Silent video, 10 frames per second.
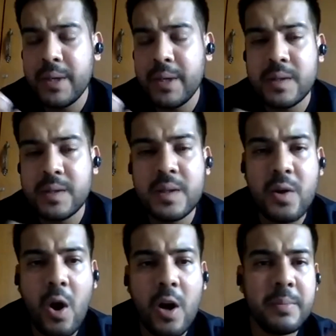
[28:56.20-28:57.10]
Business
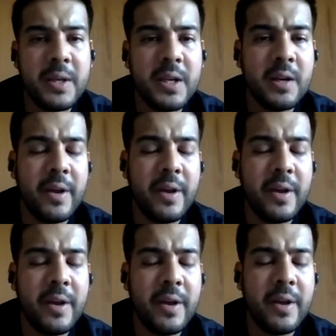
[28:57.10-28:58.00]
not being
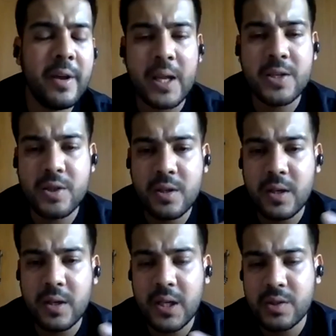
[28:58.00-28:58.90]
aware of what
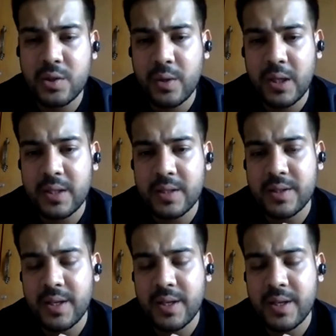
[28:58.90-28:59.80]
engineering is doing
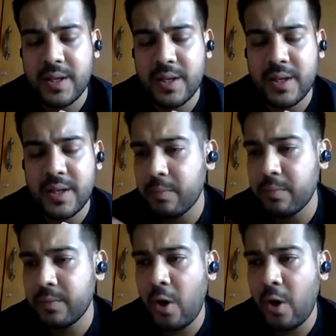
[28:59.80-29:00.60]
these days, or not